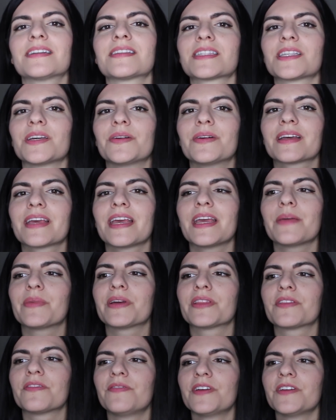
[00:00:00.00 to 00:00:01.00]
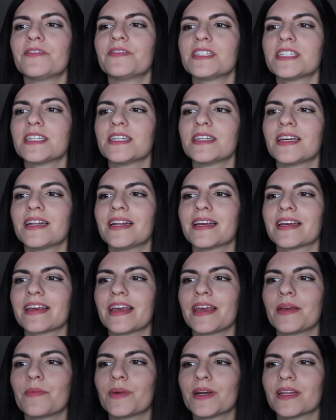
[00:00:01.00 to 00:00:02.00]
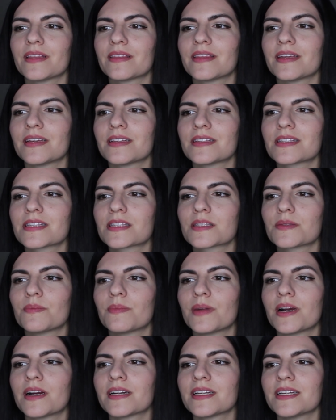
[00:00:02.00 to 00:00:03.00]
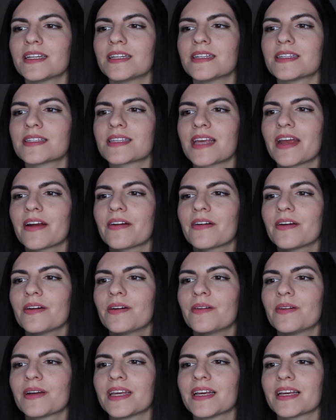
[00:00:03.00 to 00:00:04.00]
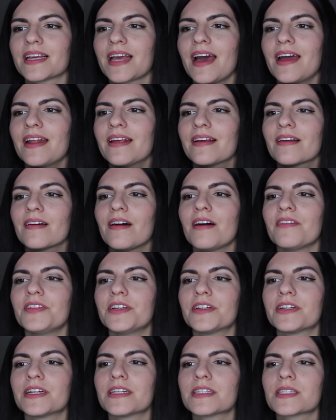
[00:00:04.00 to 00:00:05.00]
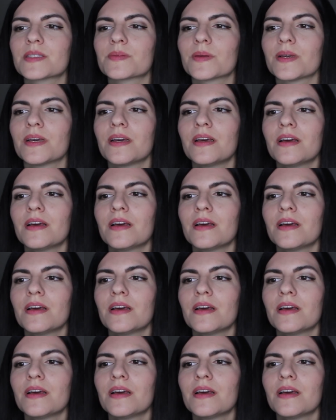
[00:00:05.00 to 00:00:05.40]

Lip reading: So it came with 50 and it came with Smarties, Aero, Kit Kat, and Coffee Crisp.